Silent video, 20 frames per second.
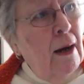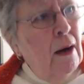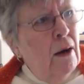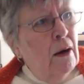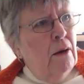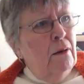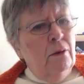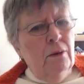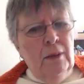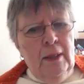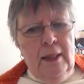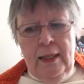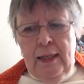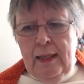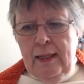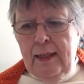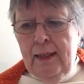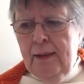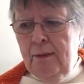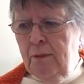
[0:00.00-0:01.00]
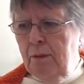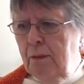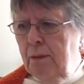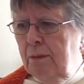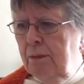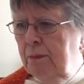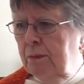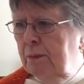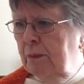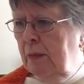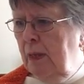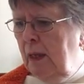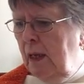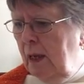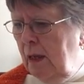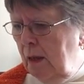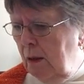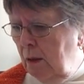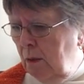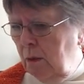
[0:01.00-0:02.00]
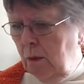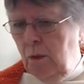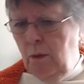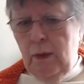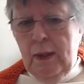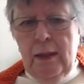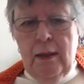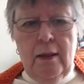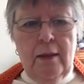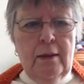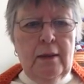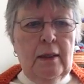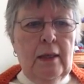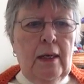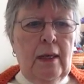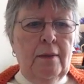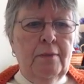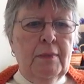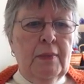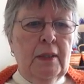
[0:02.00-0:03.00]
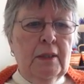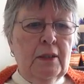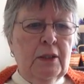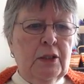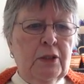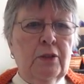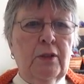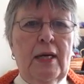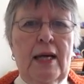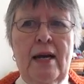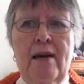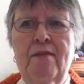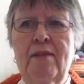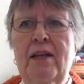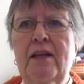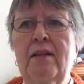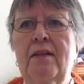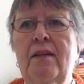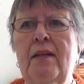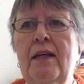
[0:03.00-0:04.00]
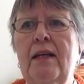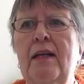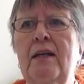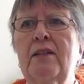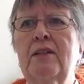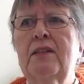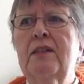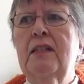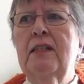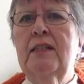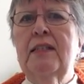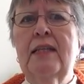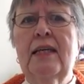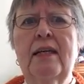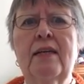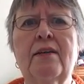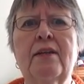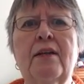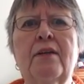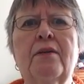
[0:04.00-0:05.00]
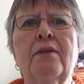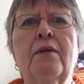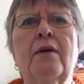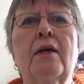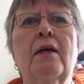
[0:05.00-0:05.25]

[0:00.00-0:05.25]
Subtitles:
Okay. Well, I'm not sure I have anything else to tell you.